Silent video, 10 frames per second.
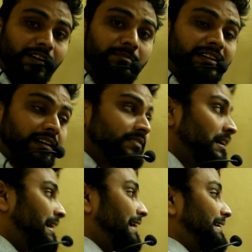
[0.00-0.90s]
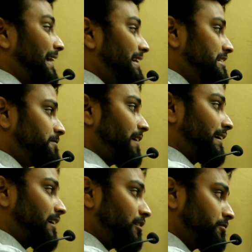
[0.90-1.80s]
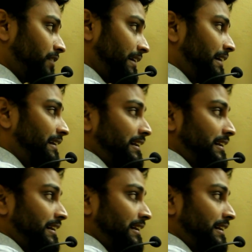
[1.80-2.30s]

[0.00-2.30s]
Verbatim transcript: Why? Because 10 is a factor of 20,